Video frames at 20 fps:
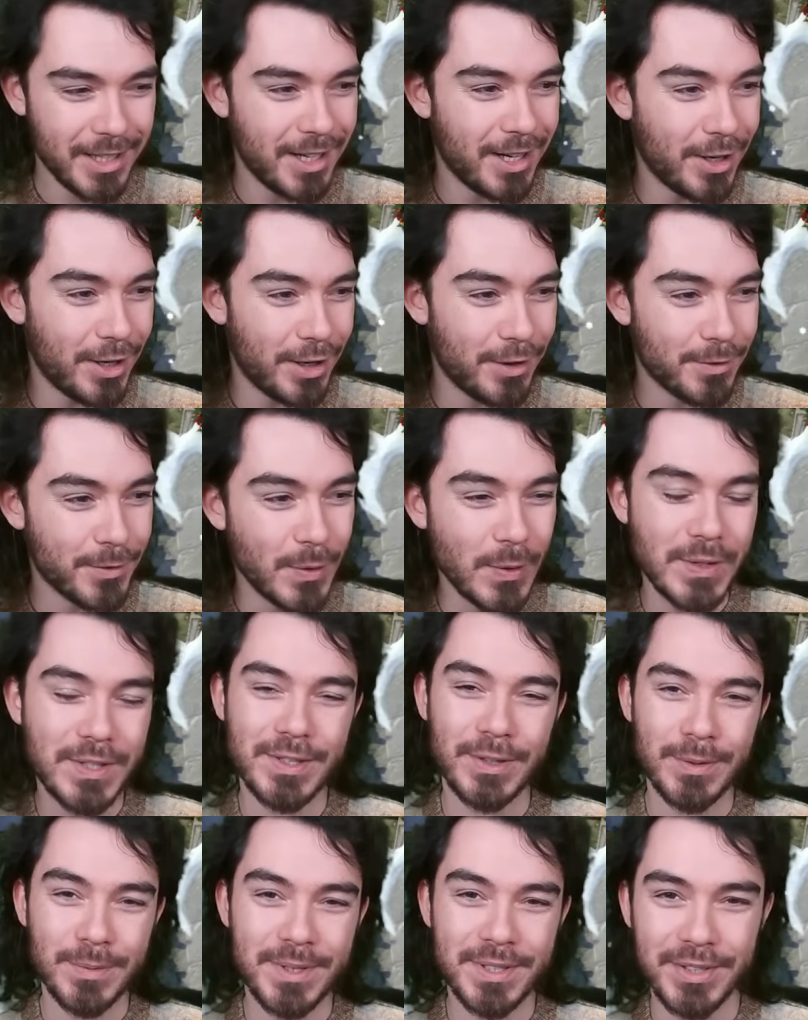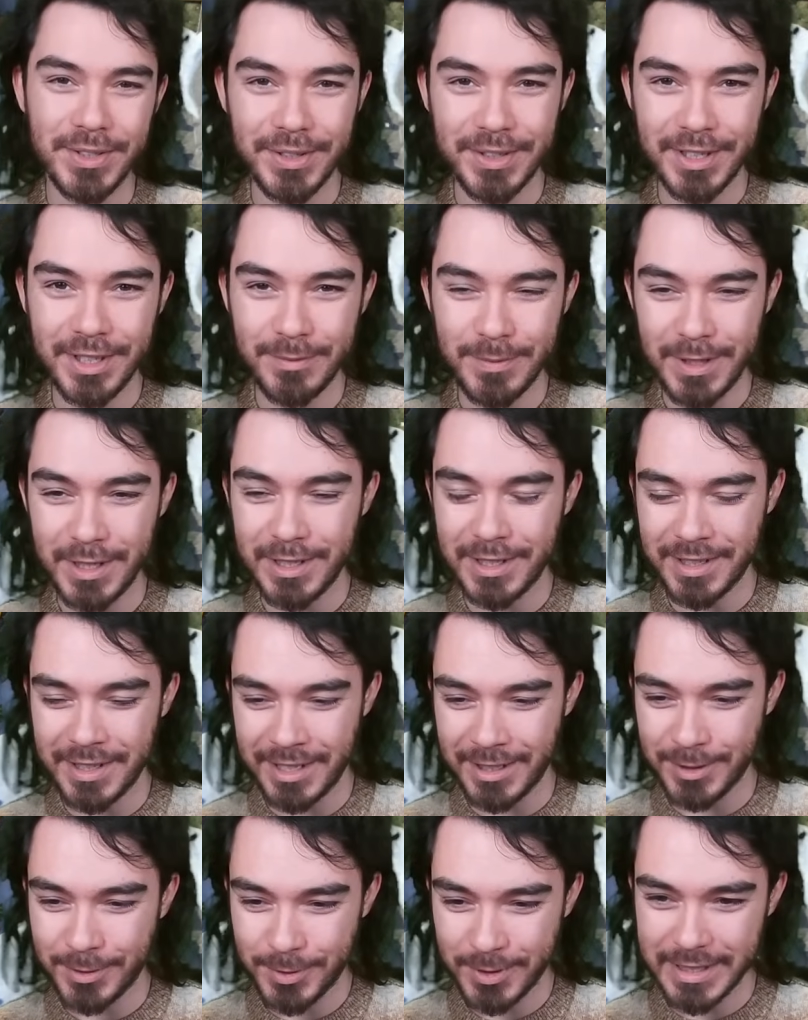Uh, of course, you know, I'm still going to be in,
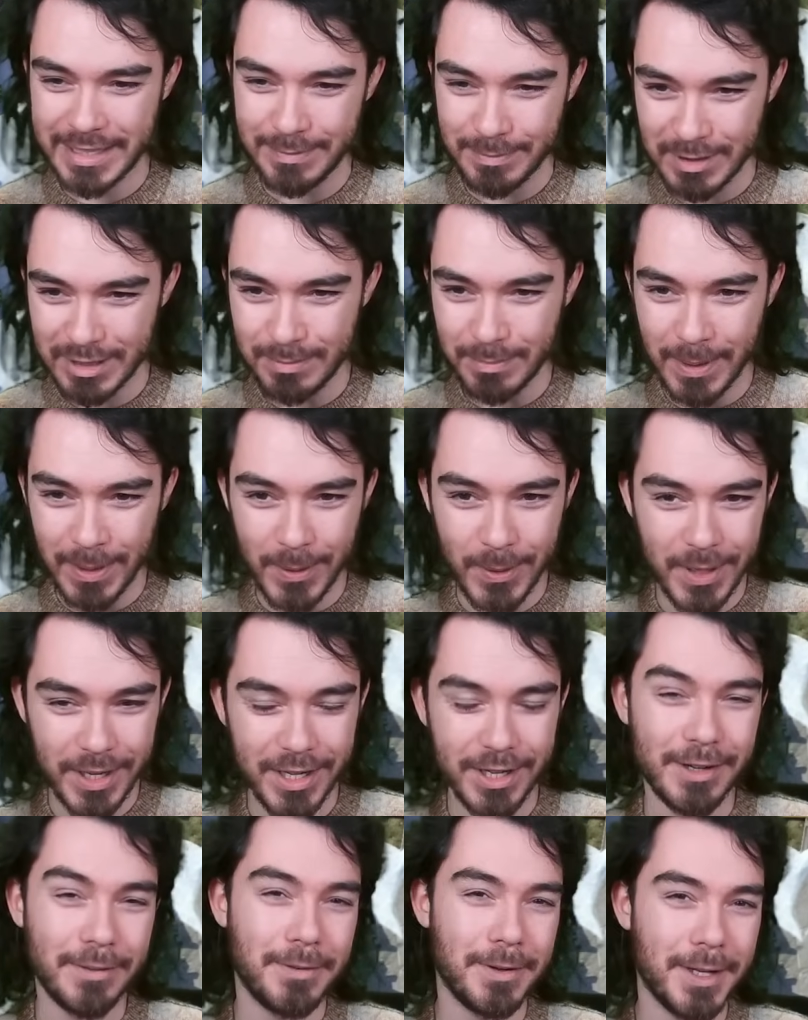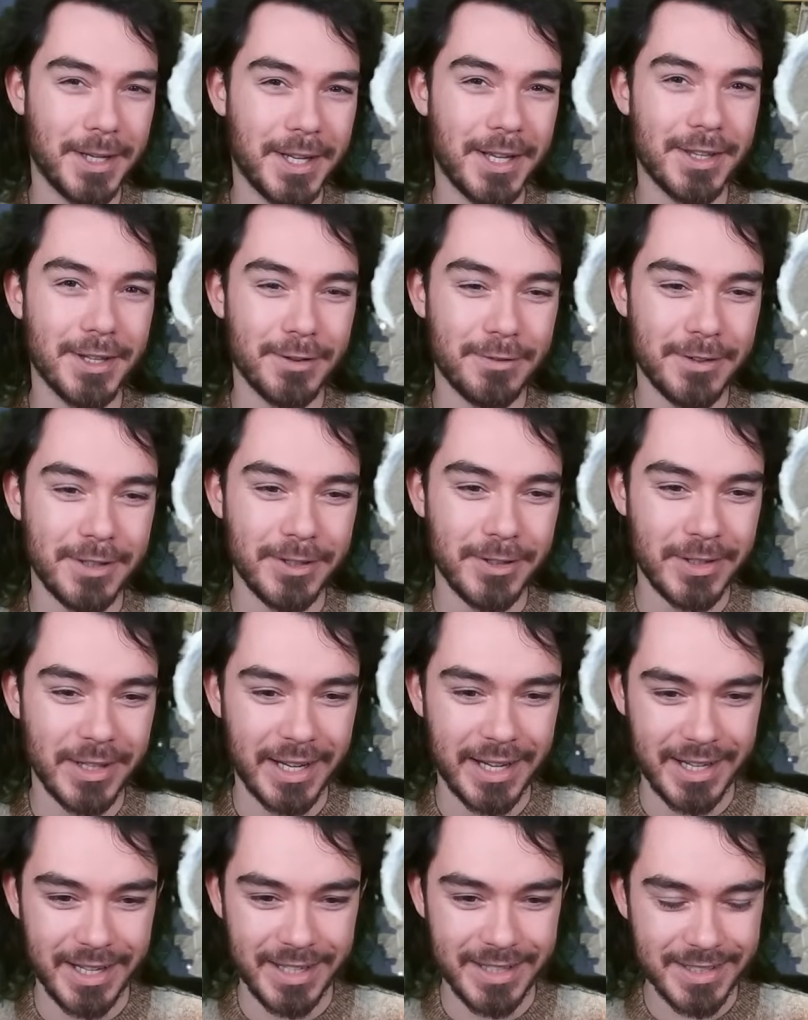in Christmas mode here for another few
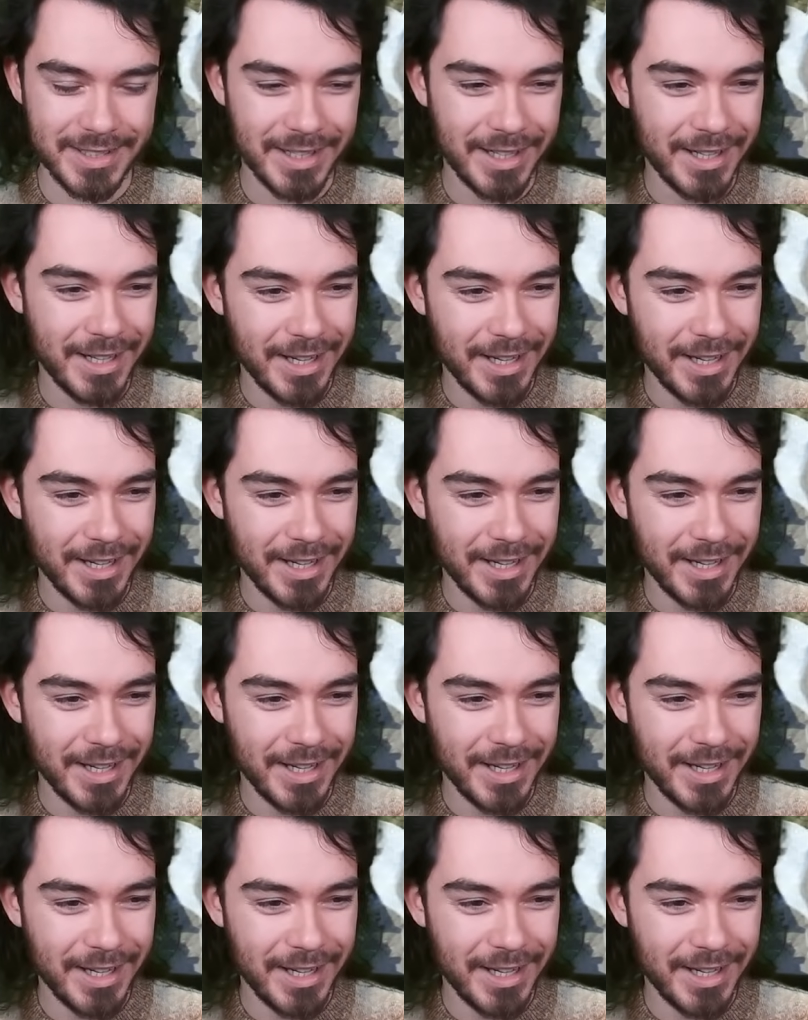days.